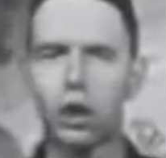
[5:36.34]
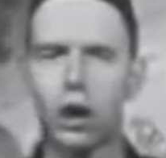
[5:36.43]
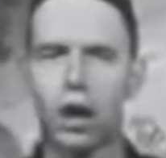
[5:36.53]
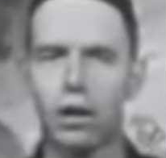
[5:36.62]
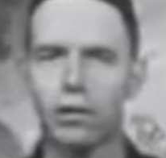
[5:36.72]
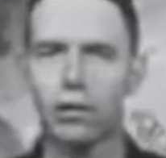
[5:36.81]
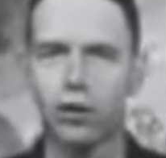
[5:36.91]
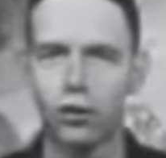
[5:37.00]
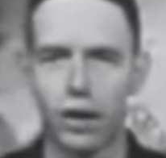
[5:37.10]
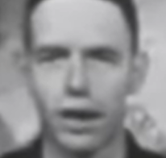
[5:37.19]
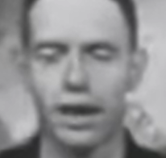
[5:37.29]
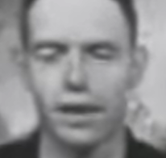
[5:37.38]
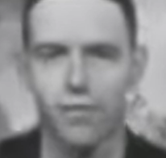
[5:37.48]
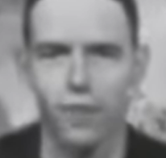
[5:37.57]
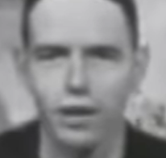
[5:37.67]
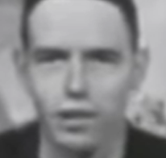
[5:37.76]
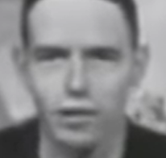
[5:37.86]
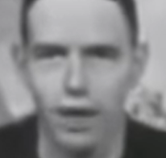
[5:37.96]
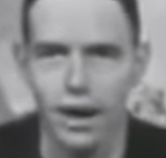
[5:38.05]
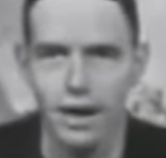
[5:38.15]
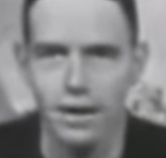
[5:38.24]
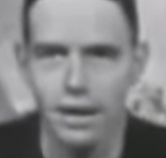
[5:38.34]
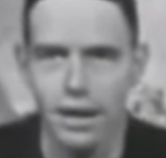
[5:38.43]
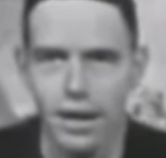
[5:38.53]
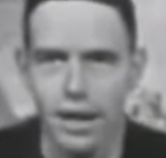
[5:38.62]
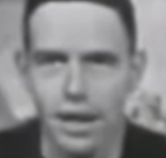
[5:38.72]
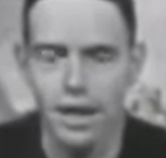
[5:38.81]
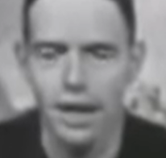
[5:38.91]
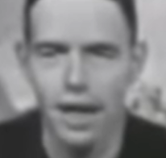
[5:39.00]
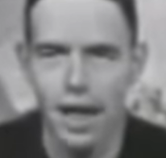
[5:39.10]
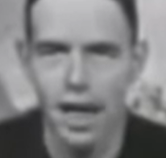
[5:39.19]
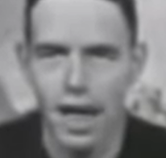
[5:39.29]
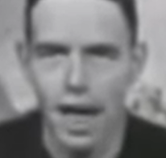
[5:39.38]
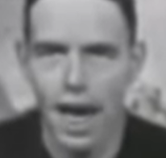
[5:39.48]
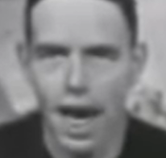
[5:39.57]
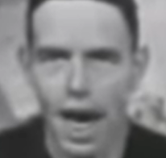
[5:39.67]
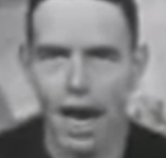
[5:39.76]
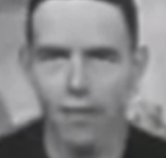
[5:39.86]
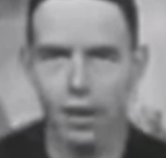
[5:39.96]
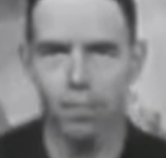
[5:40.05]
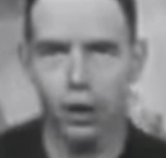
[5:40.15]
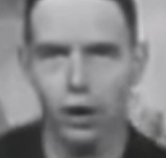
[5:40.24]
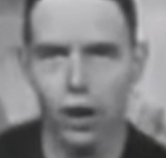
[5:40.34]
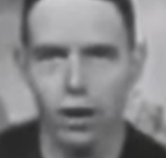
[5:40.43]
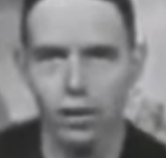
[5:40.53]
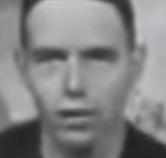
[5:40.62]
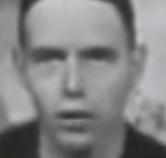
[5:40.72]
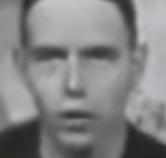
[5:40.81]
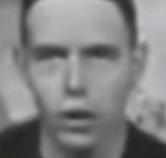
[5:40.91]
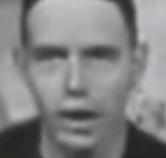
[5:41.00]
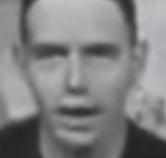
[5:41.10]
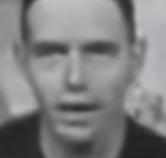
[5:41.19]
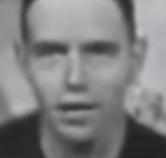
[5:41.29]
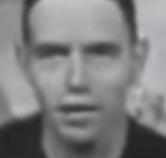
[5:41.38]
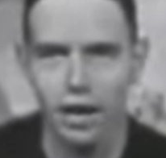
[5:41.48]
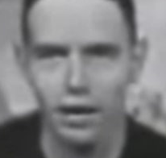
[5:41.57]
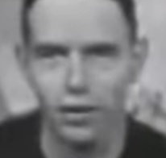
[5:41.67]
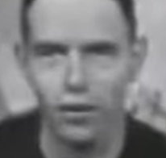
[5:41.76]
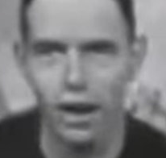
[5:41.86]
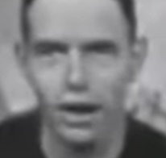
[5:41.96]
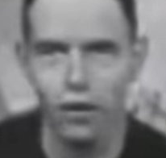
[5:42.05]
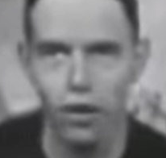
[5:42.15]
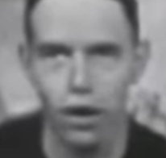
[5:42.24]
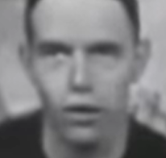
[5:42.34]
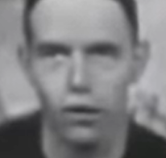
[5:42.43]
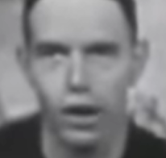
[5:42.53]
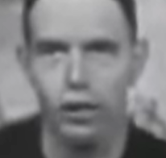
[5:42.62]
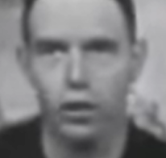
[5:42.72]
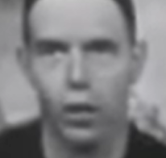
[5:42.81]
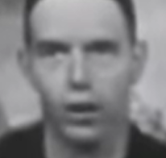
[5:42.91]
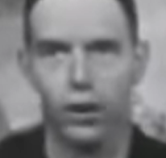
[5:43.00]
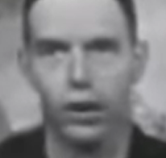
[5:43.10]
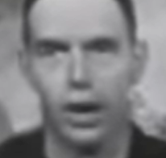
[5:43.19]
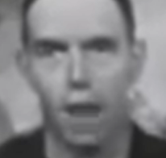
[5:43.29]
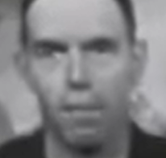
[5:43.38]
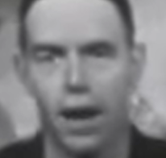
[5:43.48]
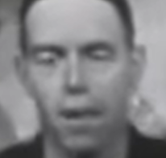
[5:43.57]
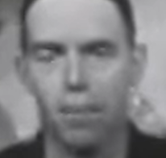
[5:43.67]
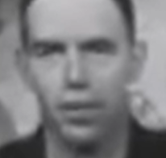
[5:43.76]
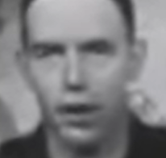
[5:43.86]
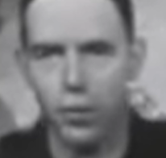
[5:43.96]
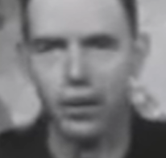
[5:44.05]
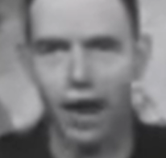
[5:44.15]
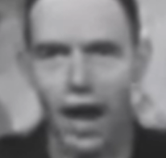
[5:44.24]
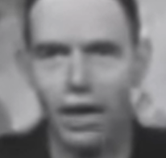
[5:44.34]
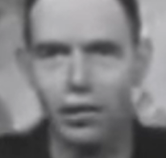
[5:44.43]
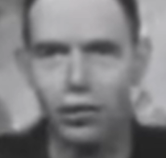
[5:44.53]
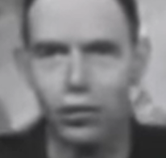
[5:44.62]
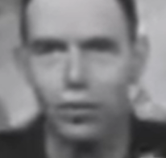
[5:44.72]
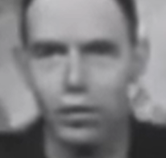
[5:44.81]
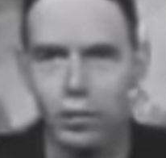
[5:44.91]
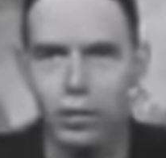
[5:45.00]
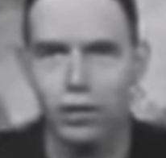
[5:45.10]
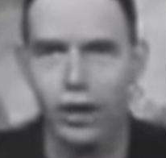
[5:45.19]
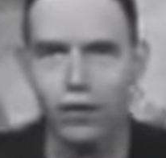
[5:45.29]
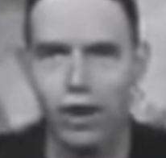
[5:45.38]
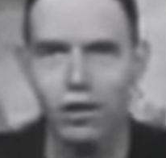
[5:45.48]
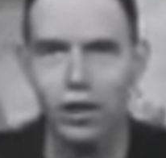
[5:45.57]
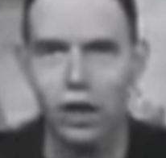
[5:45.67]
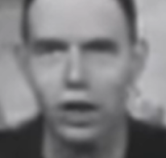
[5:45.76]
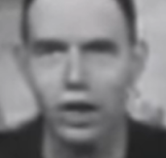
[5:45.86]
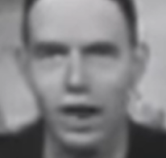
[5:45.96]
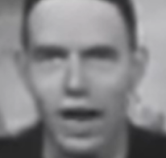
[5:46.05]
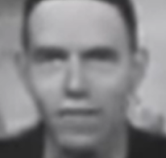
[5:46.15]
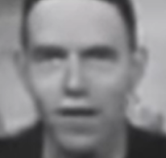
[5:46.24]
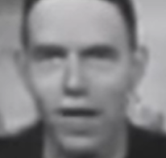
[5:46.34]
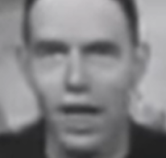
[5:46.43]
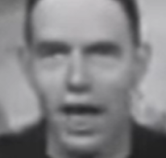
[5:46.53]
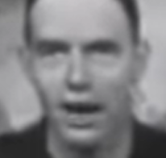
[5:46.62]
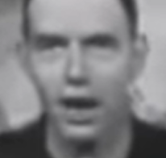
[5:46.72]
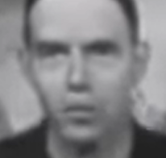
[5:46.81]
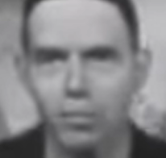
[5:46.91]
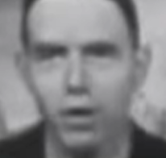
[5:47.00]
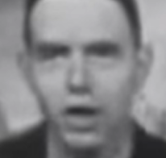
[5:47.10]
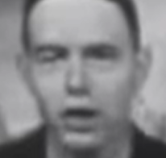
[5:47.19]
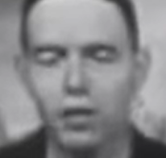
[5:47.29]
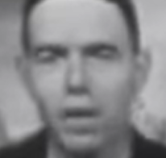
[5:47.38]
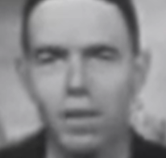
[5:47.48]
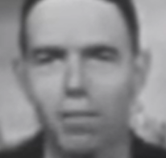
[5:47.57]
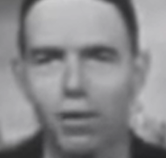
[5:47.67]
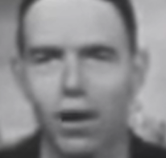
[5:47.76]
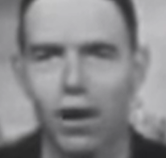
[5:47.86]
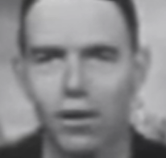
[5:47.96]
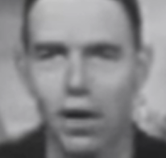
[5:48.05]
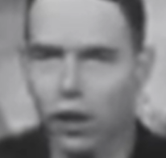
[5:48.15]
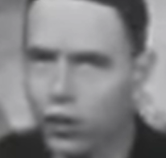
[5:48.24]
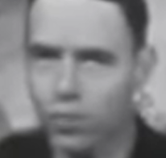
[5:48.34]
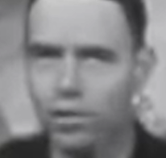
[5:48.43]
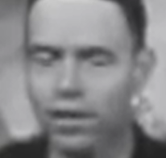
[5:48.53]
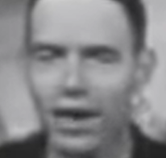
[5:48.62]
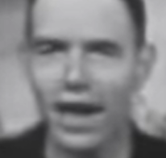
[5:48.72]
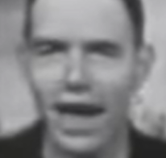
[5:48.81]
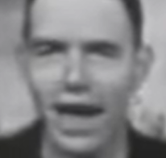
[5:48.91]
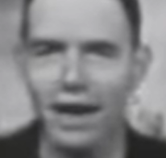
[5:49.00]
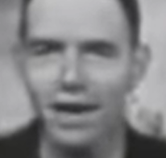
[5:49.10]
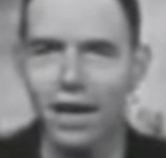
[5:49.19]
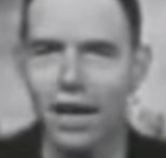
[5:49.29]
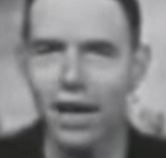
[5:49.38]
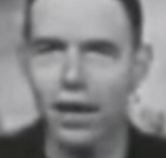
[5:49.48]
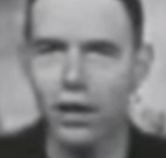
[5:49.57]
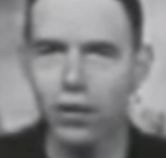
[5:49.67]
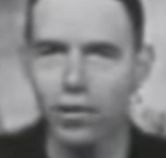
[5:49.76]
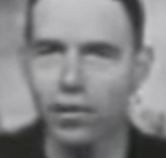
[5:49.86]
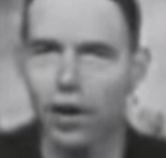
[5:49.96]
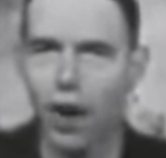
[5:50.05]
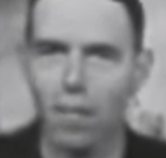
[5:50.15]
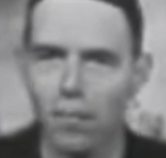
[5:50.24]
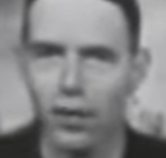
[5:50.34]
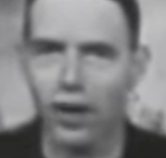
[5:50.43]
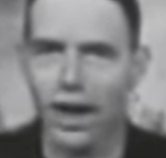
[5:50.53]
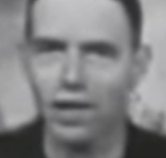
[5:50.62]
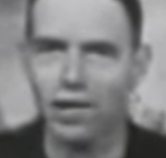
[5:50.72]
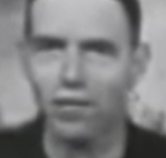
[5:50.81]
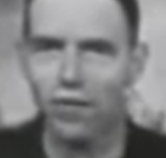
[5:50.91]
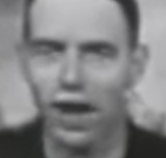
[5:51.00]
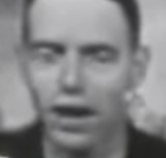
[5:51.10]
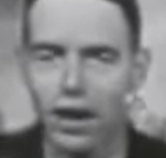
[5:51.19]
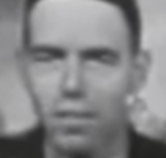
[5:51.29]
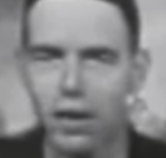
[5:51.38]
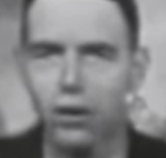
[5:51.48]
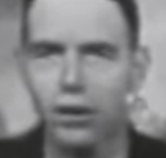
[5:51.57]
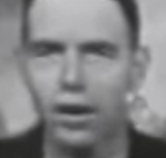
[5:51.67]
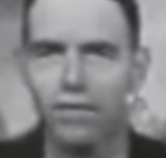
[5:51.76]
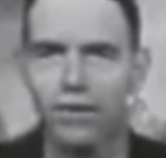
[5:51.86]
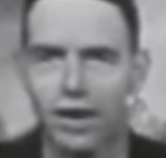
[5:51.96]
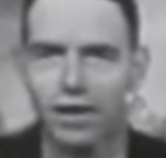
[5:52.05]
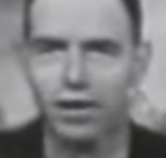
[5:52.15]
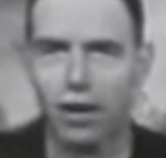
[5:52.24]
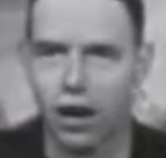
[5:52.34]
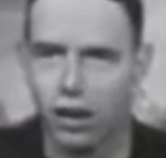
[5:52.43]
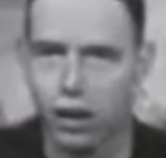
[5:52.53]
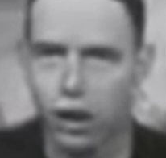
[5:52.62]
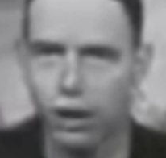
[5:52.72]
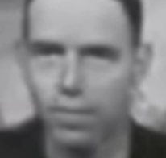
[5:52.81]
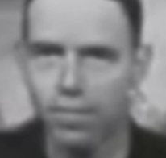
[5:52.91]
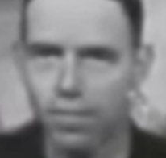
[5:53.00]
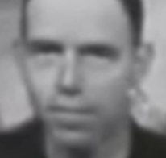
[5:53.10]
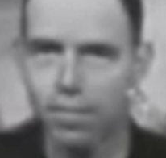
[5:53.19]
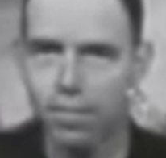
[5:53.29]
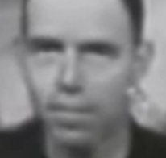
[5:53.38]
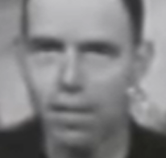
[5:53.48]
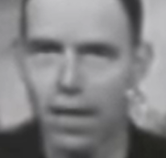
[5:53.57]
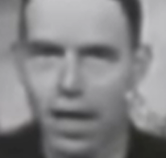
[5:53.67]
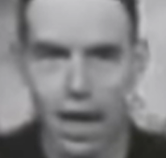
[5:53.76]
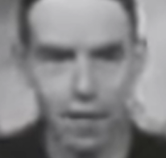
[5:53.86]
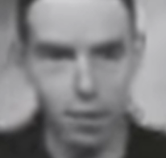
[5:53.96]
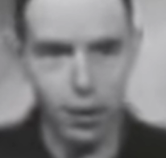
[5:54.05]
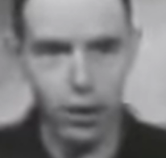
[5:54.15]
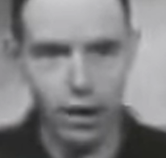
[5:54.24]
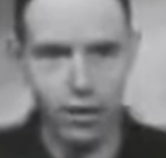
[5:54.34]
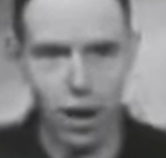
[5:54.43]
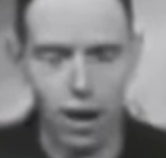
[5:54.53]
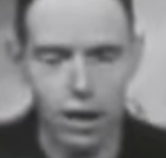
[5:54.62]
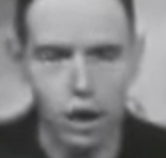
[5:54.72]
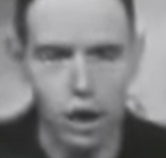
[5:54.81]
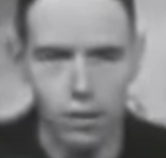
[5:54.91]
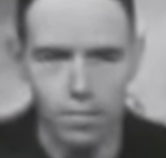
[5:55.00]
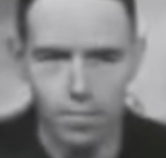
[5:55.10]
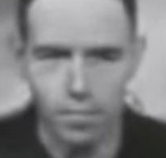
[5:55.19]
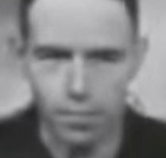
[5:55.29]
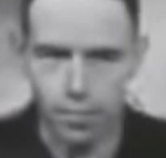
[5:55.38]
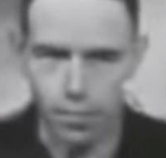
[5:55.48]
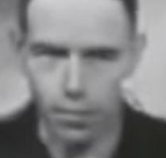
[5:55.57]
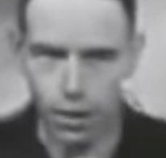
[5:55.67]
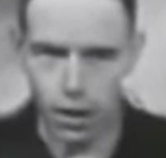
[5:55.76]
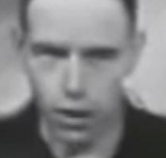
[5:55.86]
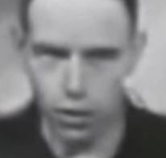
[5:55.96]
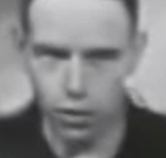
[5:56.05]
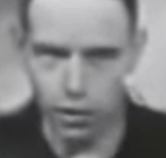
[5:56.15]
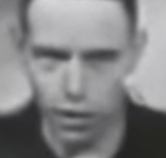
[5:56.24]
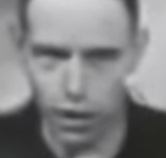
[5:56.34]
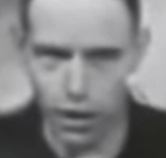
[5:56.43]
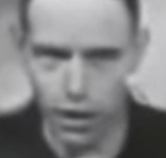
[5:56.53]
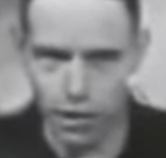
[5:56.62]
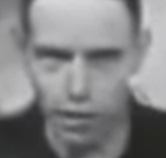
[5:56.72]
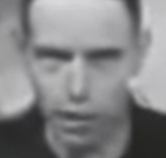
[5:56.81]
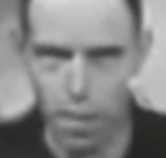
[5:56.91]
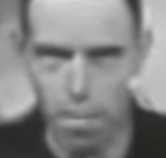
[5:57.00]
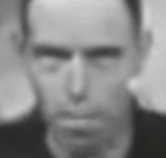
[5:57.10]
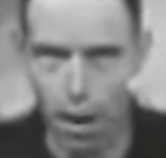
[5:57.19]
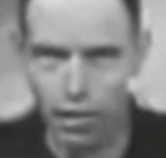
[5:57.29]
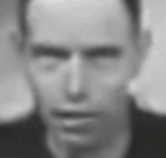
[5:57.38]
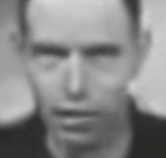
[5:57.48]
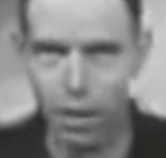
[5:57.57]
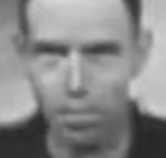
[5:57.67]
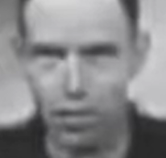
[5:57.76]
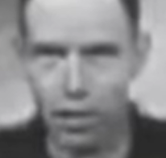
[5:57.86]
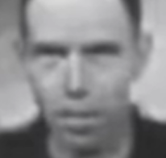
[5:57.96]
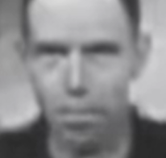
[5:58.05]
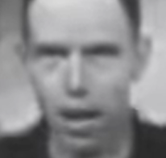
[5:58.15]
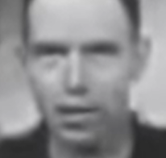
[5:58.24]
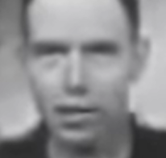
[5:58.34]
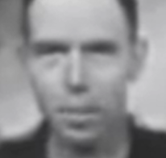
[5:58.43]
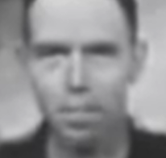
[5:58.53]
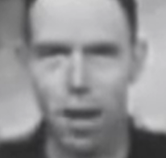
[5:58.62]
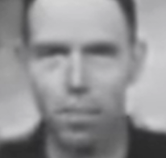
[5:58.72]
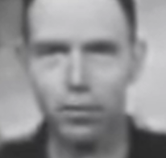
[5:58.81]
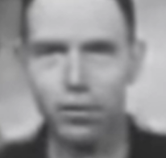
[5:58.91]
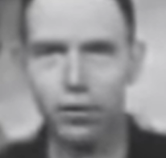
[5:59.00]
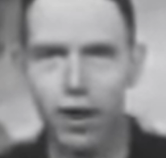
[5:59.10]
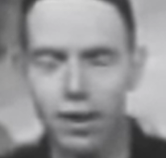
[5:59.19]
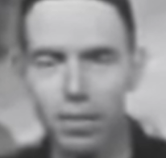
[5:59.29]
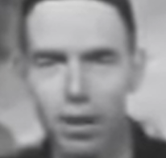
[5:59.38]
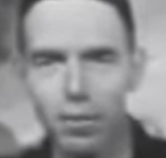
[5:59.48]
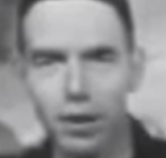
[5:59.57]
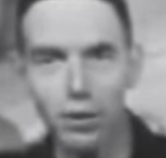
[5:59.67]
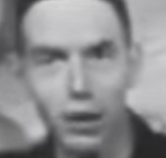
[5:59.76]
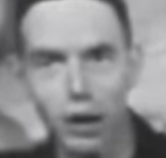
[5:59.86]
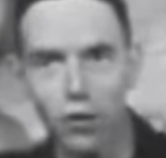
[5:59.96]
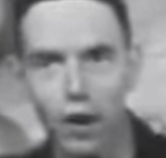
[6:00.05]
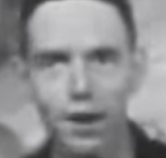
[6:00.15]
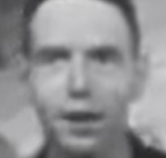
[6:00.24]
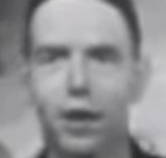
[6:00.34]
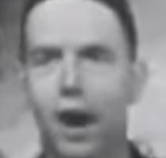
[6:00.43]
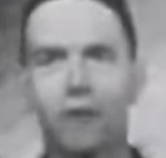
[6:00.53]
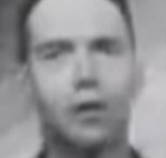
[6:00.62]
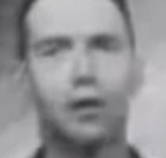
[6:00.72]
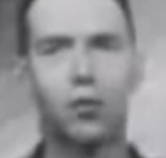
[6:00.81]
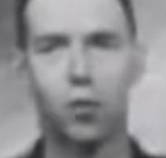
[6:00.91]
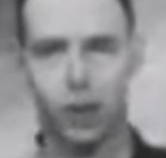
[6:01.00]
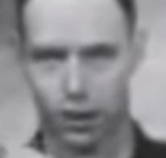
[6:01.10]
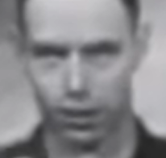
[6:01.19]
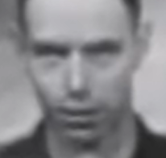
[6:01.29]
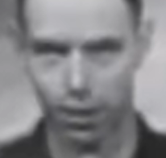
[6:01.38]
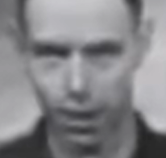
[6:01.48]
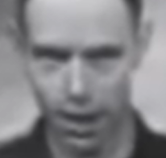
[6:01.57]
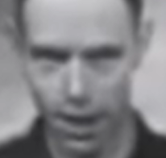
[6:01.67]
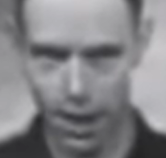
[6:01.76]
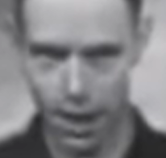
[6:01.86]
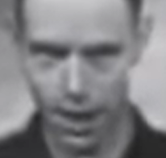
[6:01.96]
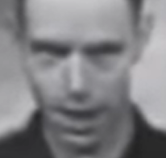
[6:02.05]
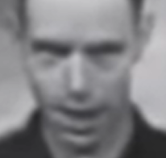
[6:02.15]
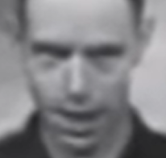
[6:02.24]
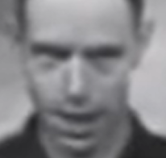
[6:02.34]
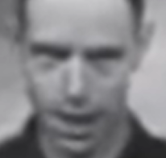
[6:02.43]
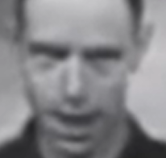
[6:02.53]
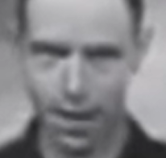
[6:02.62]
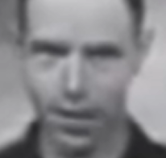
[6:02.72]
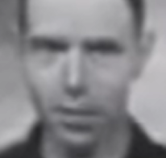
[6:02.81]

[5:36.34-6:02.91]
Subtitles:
push along so that you could get into first grade, and then push along so that you could get into second grade, third grade, and so on, going up and up. And then you went to high school, and this was a great transition in life. And now the pressure is being put on. You must get ahead. You must go up the grades and finally be good enough to get to college. And then when you get to college, you're still going step by step, up to the great moment in which you're ready to go out into the world. And